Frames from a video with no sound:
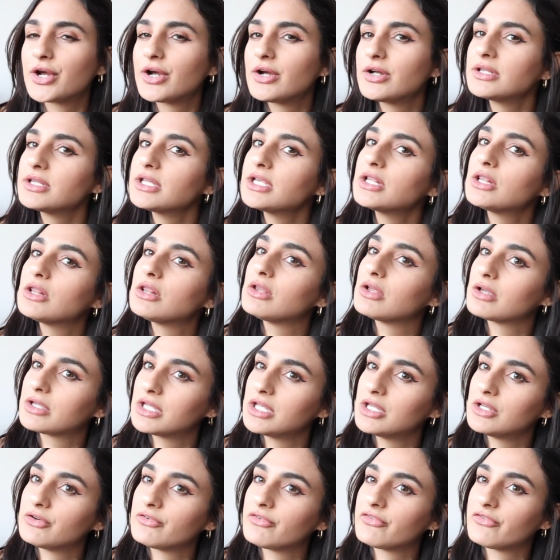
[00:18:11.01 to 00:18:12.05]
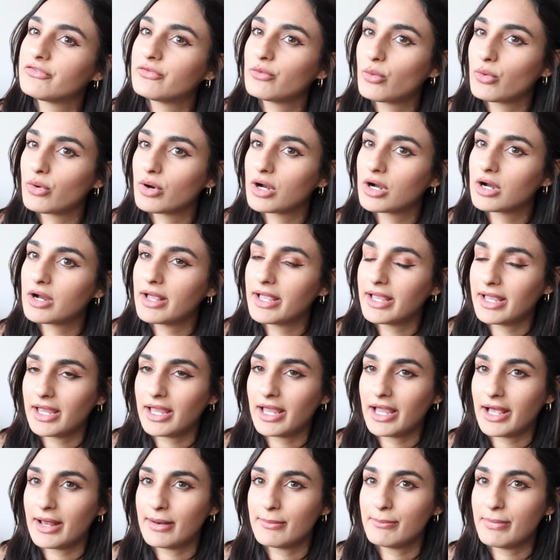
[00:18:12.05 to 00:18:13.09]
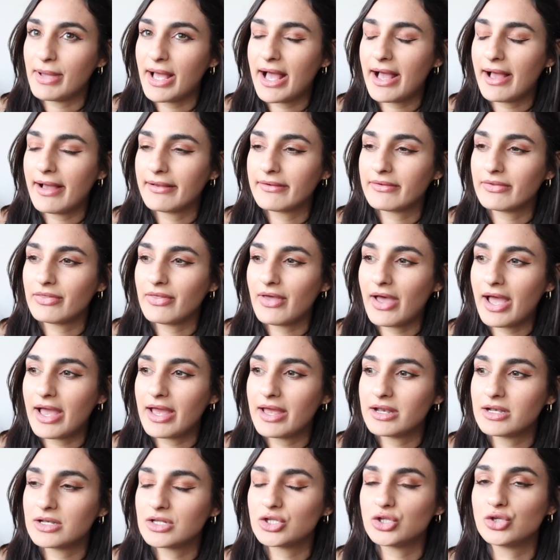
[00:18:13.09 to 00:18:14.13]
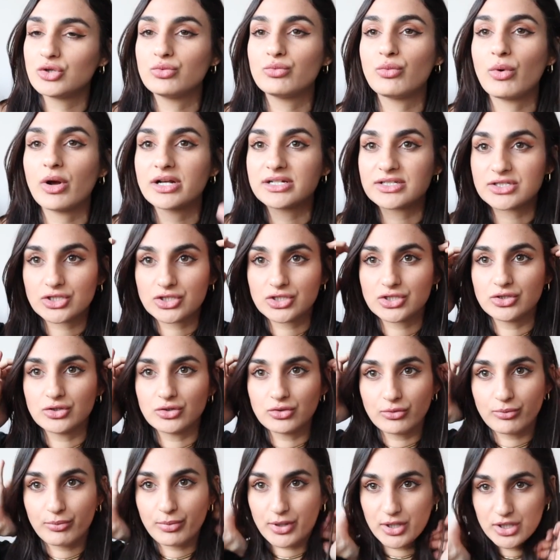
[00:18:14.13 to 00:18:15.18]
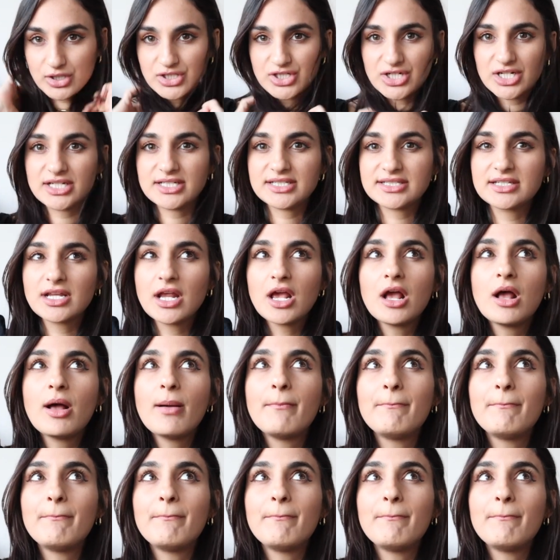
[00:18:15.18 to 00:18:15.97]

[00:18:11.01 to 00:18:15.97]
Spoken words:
currently looking for a handbag that you want to purchase,